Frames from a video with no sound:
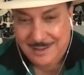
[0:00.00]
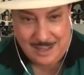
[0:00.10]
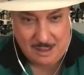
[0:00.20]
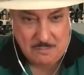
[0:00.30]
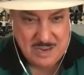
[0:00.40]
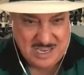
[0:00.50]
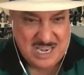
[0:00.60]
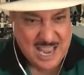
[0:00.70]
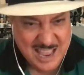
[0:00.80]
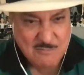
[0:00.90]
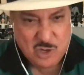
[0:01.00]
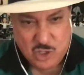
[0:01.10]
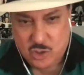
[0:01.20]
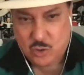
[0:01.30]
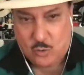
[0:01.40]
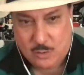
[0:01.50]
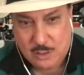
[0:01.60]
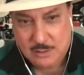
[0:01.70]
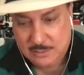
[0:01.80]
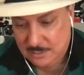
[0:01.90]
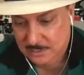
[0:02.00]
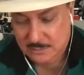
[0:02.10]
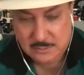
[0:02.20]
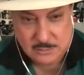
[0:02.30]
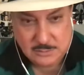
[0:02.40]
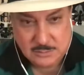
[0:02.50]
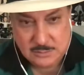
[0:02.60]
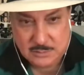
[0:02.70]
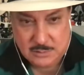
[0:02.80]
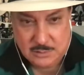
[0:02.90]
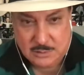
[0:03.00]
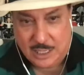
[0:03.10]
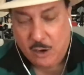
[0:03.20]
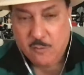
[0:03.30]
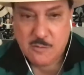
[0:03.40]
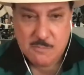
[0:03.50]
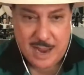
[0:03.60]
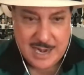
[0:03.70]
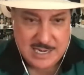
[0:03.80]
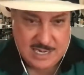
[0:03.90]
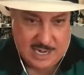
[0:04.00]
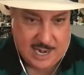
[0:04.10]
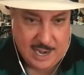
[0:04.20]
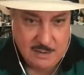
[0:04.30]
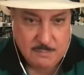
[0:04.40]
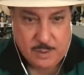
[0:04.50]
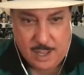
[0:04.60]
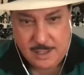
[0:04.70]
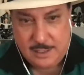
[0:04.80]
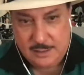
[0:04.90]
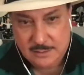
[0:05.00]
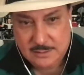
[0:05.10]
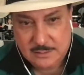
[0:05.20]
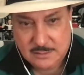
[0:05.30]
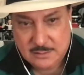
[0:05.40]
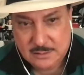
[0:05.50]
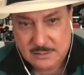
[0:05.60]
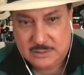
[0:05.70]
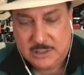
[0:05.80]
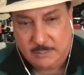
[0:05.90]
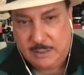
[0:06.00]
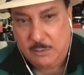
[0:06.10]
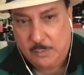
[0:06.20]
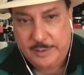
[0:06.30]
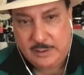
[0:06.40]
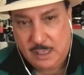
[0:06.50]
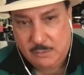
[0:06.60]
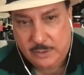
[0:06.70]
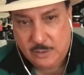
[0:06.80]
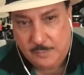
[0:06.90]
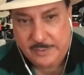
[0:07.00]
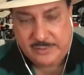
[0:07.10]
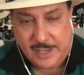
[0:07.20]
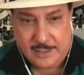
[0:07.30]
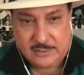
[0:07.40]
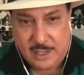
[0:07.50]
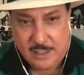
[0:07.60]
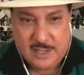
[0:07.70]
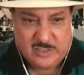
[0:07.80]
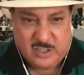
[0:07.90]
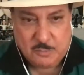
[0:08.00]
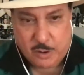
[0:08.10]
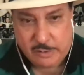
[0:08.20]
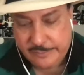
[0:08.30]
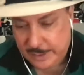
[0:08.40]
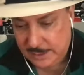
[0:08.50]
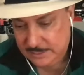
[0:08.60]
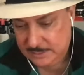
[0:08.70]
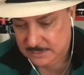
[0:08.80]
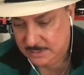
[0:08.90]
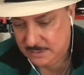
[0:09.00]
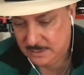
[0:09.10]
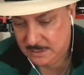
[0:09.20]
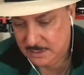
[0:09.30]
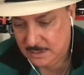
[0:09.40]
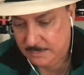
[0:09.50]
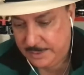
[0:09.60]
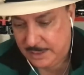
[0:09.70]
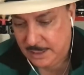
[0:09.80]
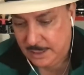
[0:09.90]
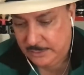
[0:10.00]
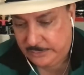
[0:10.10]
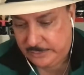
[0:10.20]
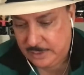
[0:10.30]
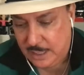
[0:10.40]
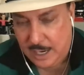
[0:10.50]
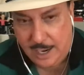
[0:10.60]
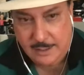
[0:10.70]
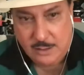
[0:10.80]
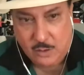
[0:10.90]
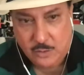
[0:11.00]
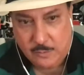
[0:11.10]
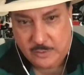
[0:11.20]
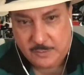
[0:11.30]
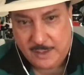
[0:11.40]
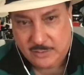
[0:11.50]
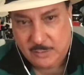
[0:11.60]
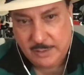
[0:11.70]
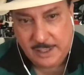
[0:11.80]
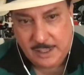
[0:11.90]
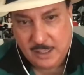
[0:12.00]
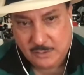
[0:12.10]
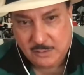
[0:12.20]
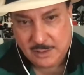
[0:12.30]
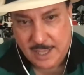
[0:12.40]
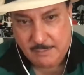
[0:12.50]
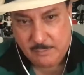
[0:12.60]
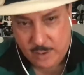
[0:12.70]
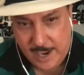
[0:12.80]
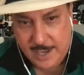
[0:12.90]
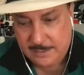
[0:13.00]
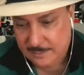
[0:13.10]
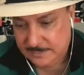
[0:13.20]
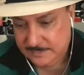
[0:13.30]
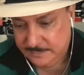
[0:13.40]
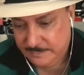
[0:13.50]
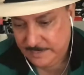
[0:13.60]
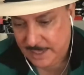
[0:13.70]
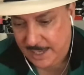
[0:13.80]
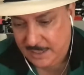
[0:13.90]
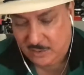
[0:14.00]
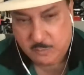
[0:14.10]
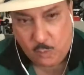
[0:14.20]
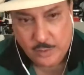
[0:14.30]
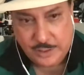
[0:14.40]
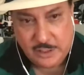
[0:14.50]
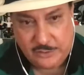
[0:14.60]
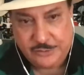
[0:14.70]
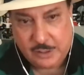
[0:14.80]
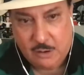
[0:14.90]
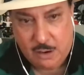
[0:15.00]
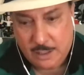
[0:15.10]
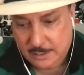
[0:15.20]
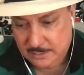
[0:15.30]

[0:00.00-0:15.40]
I'll be damn sure that over my dead body, something will be done with Opus X, unless it's perfect, because I know the responsibility comes with that brand, and it's more than the cigar.